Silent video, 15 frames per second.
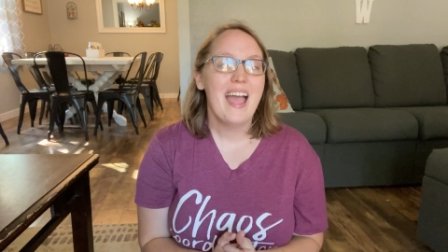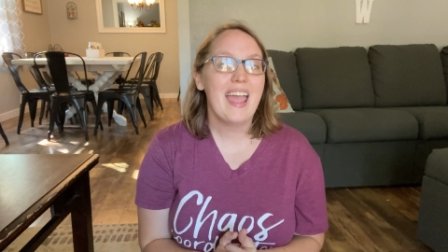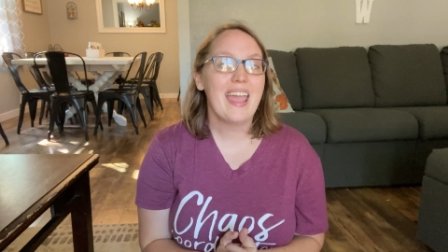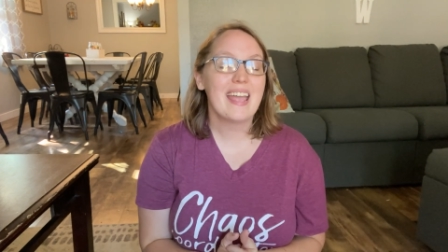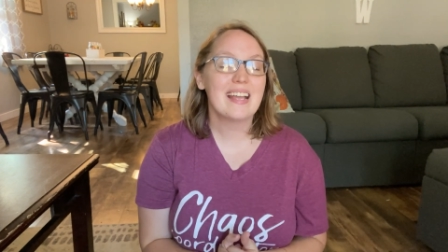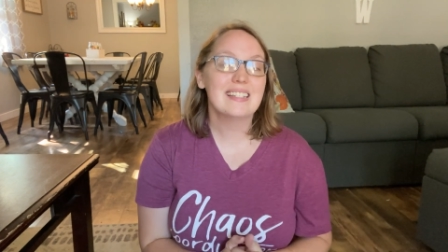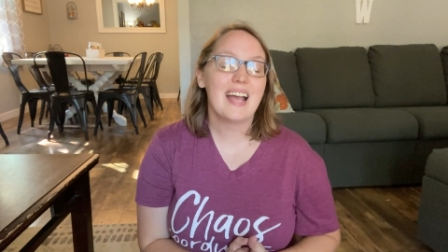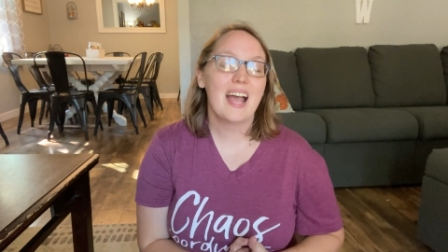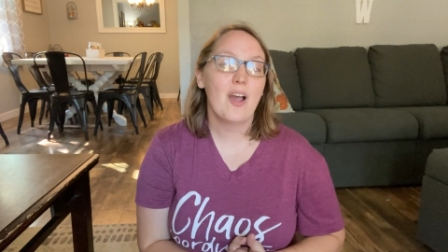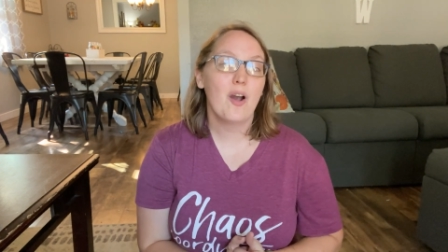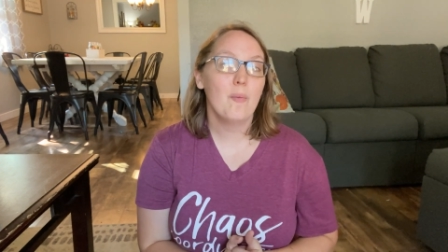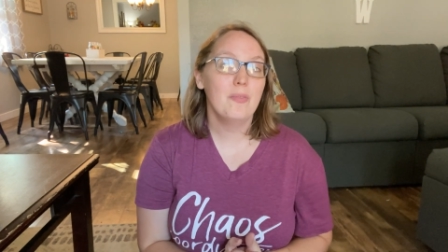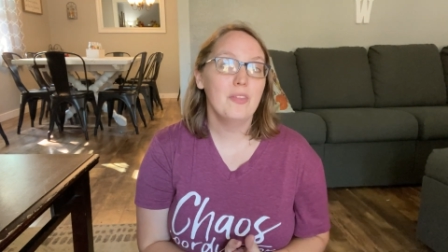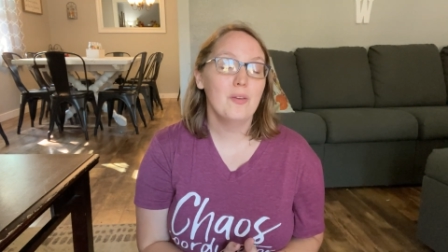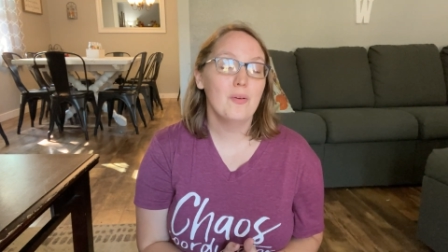And I
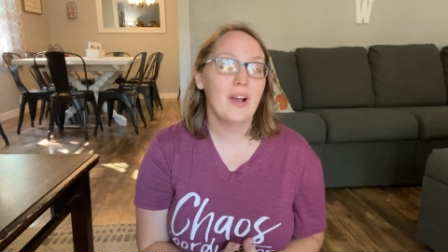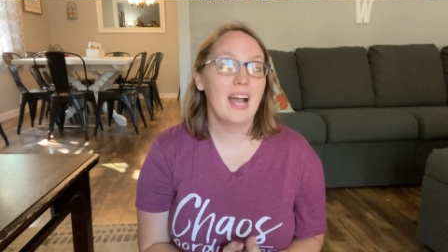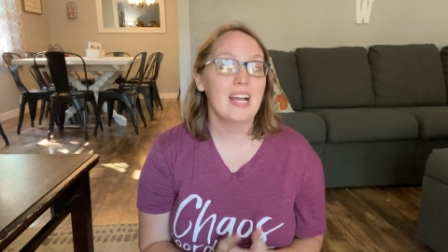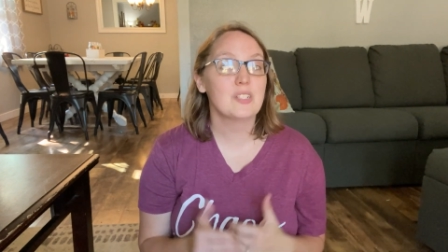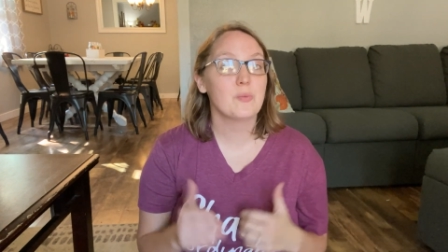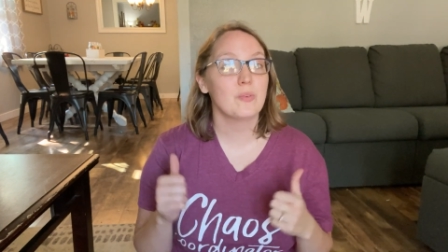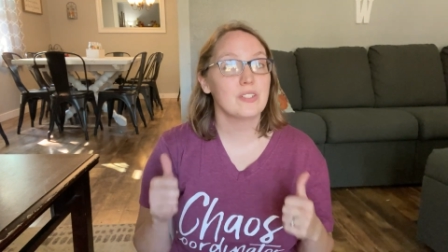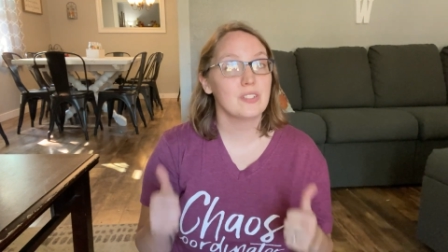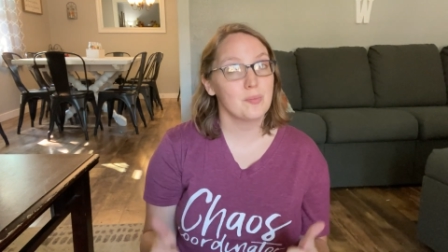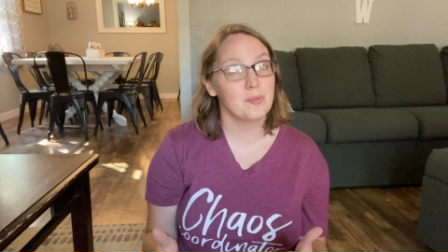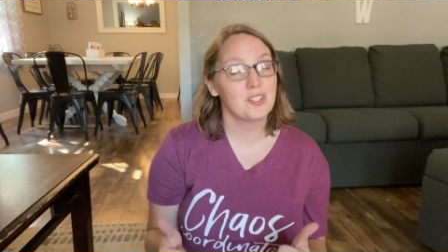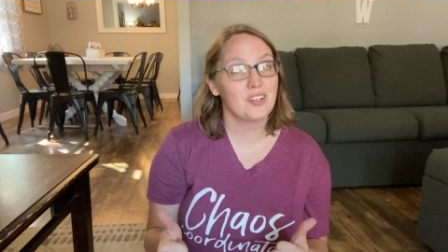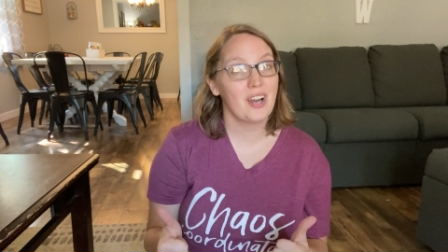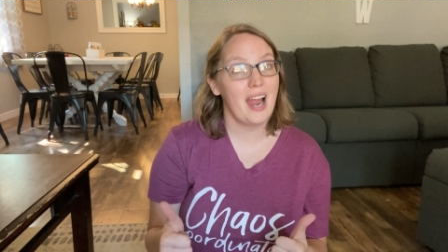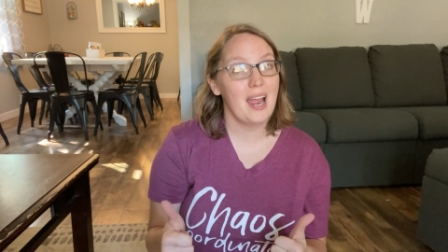hope that you guys will
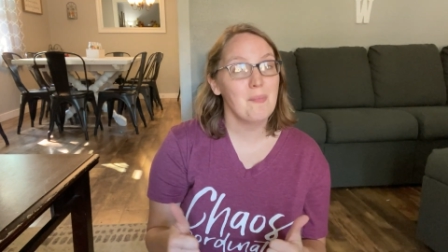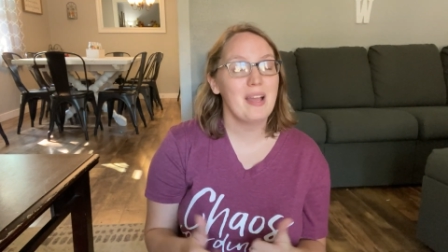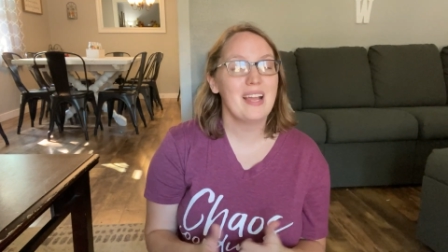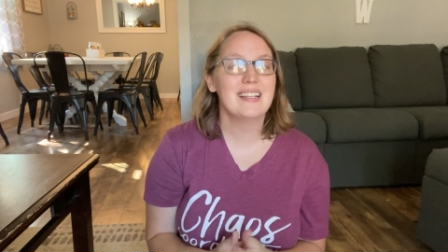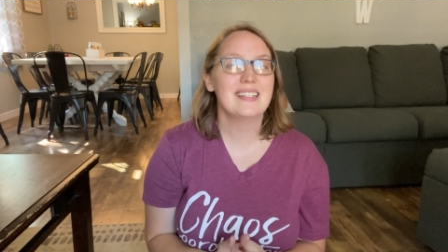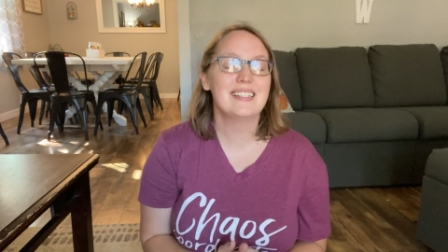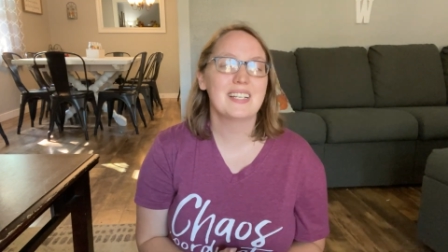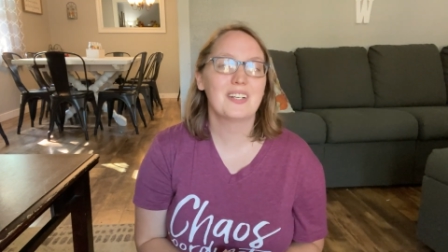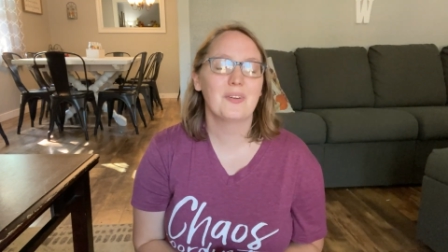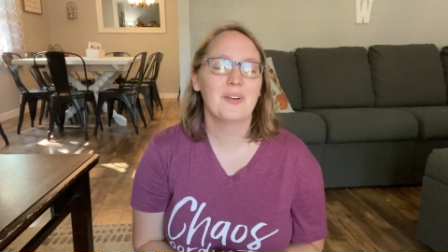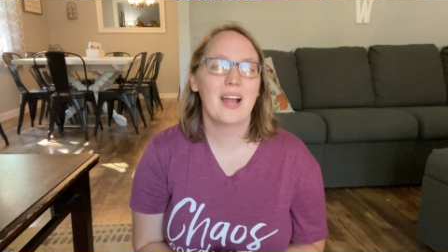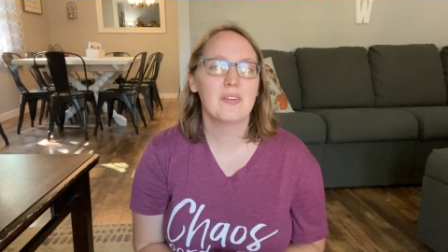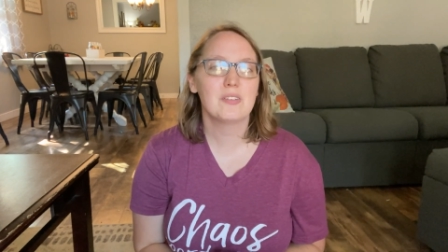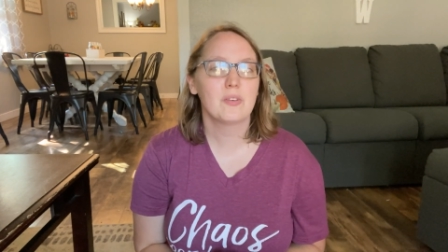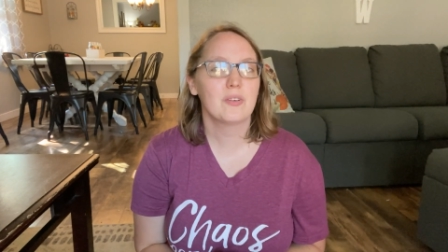subscribe and stick
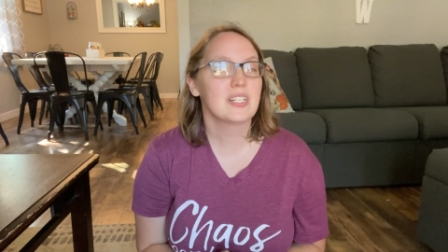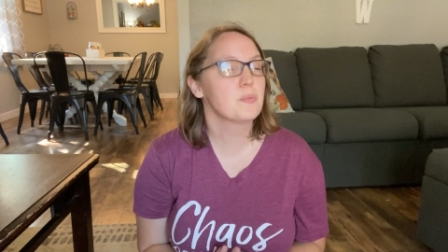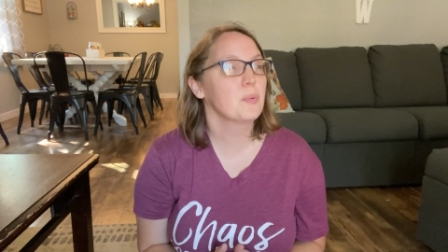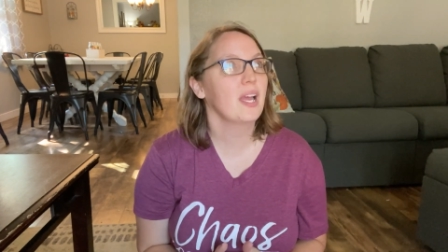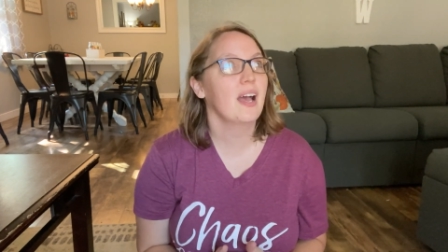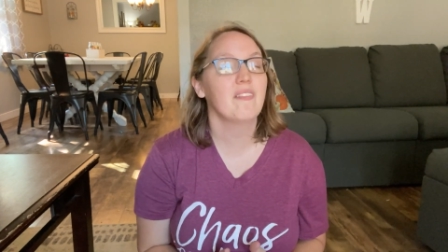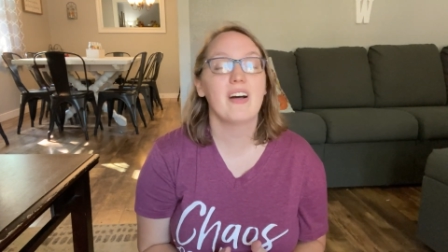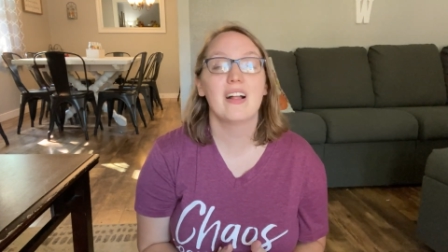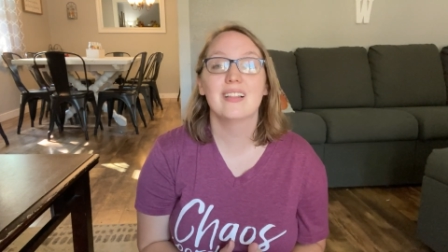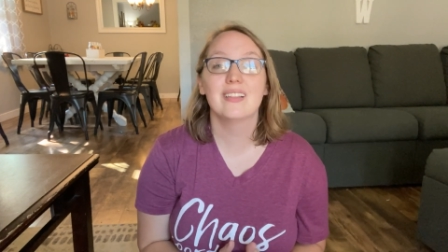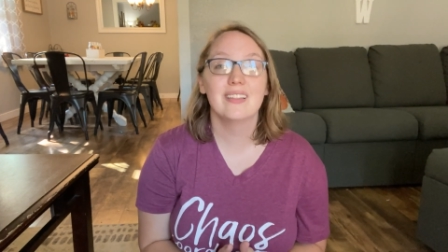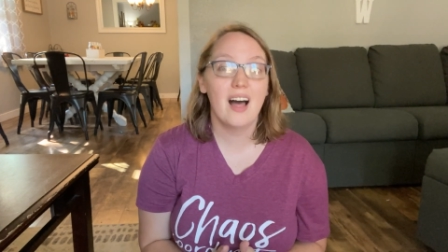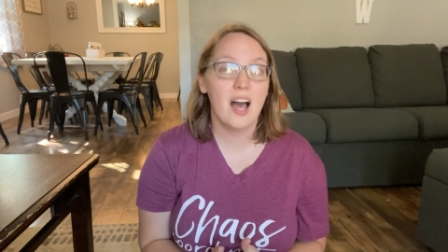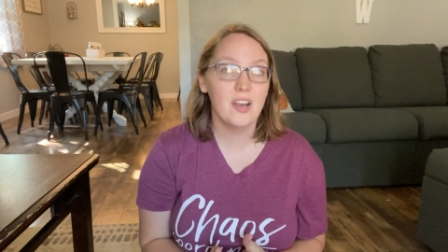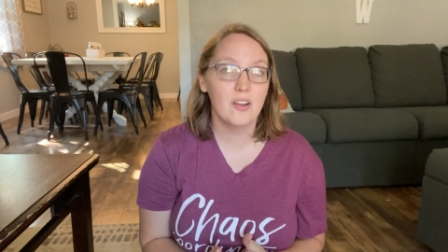around because we have a
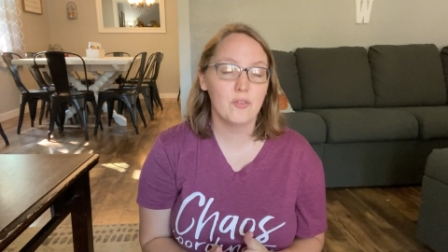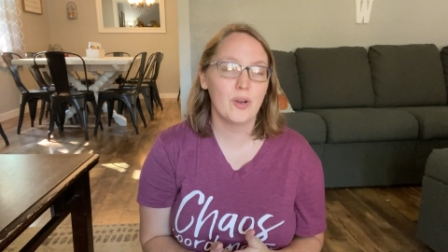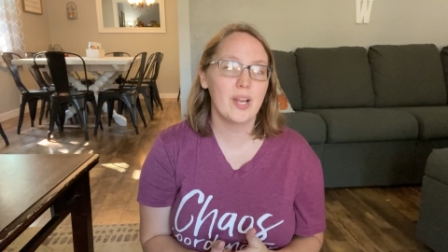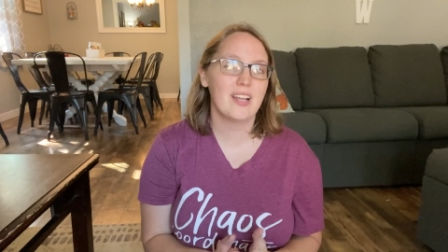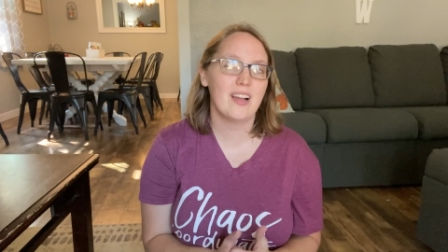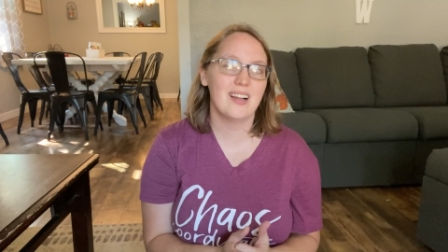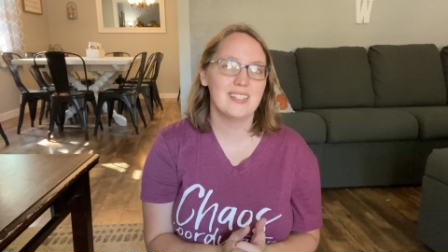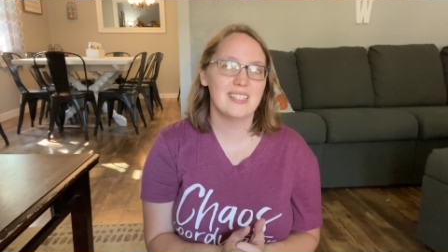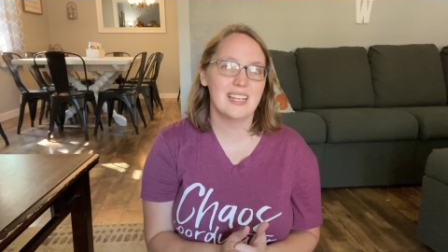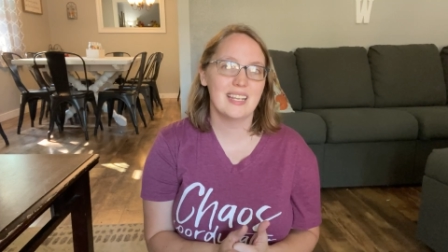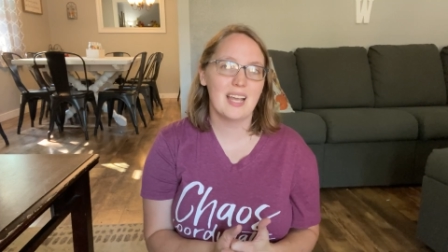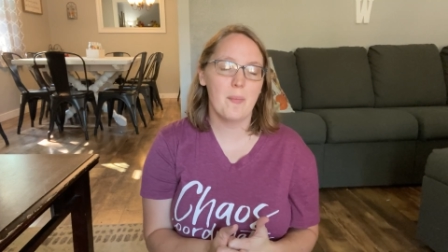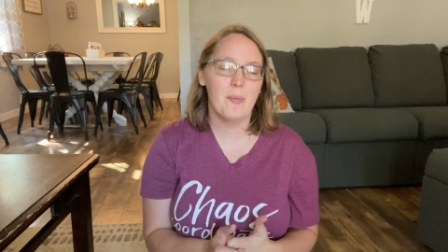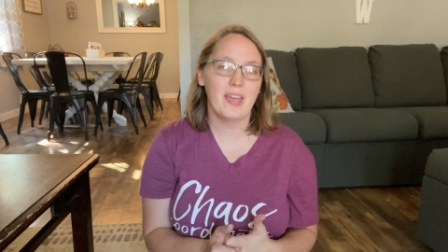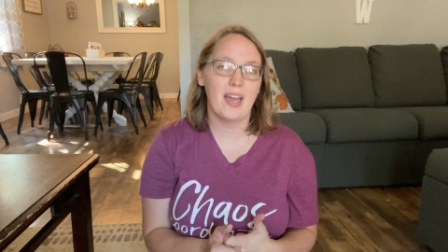lot of great
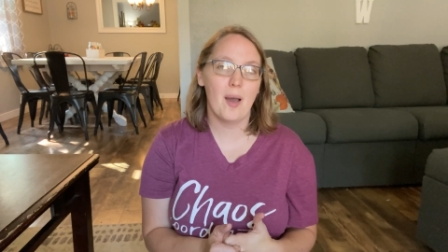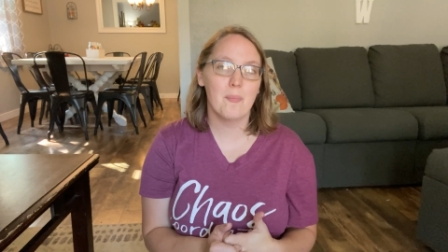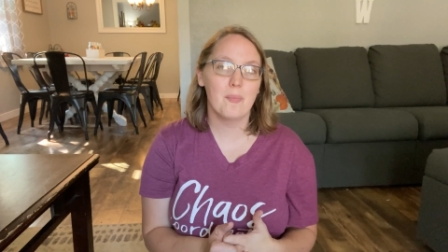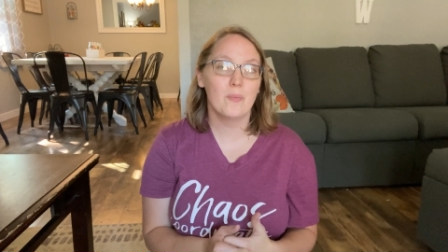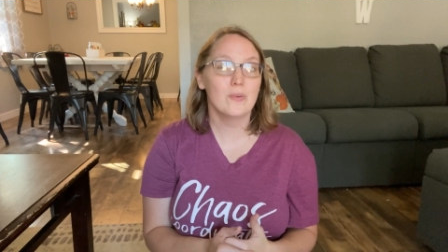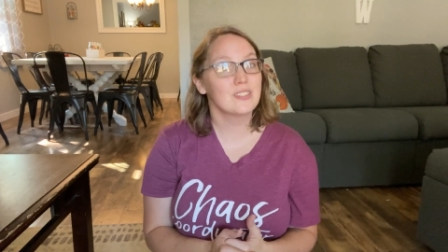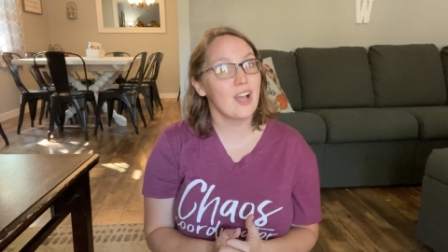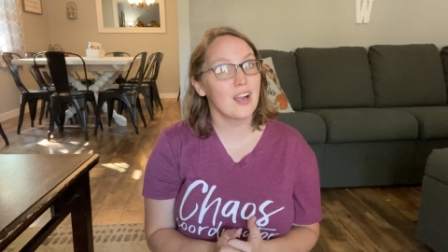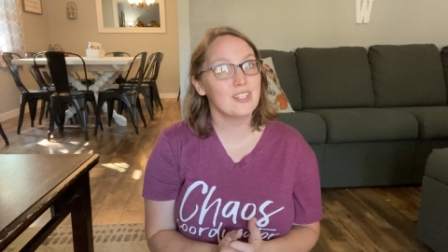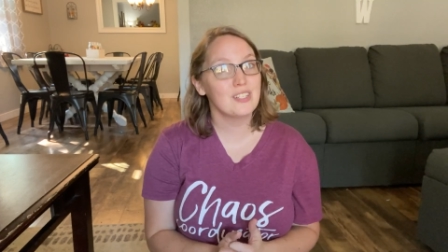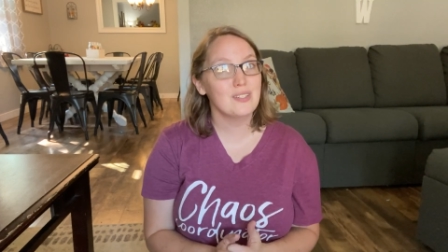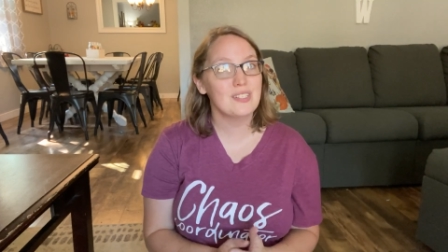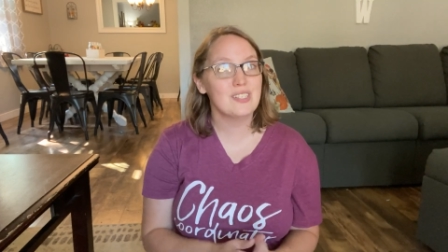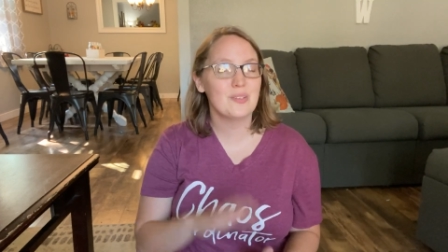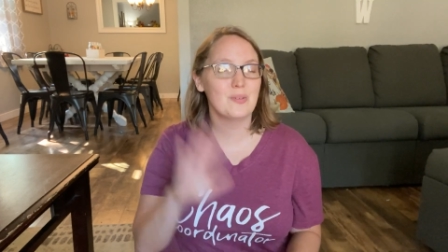content coming up. We'll talk
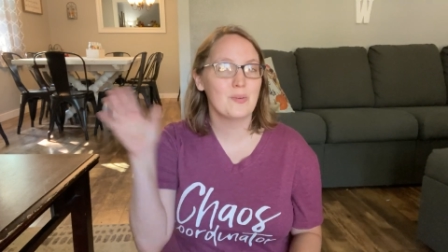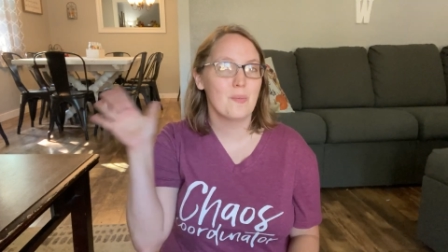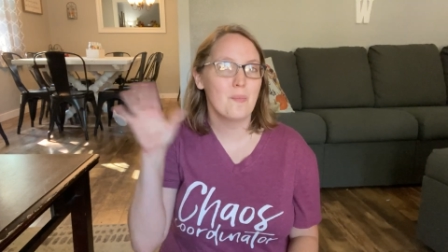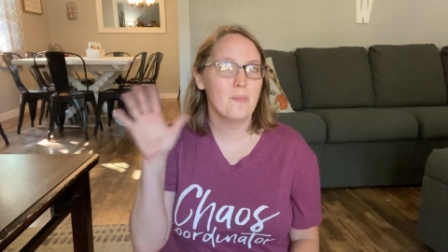to you soon.